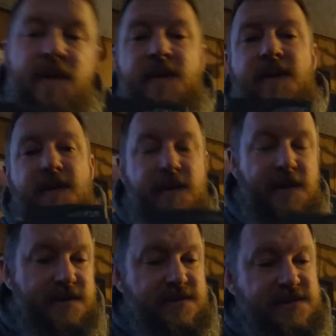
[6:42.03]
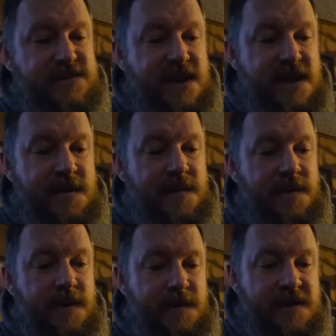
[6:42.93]
I'm going to say I'm
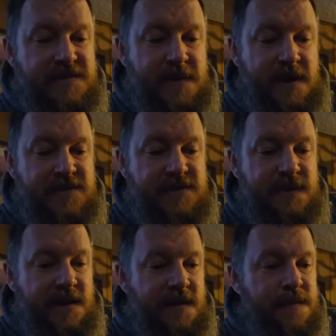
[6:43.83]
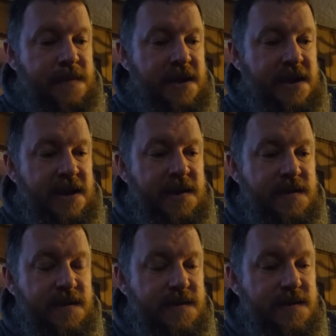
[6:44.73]
not sponsored by nobody
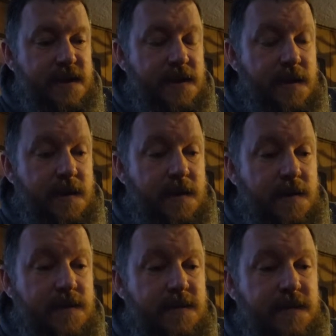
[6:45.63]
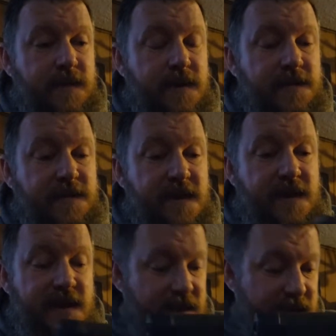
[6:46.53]
at all, so everything
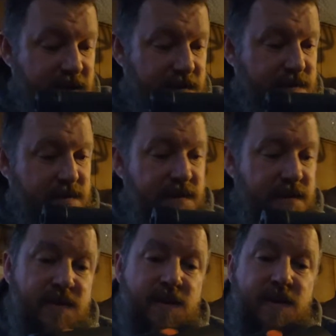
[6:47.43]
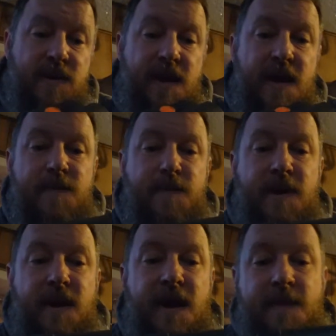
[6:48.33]
I get I had to
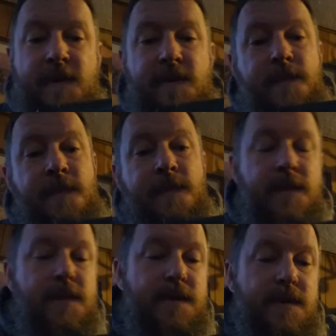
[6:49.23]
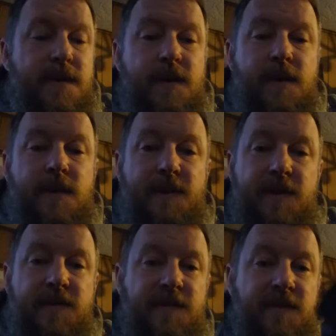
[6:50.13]
buy, but I'm
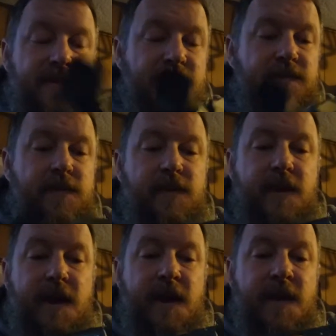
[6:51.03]
curious to use this little guy.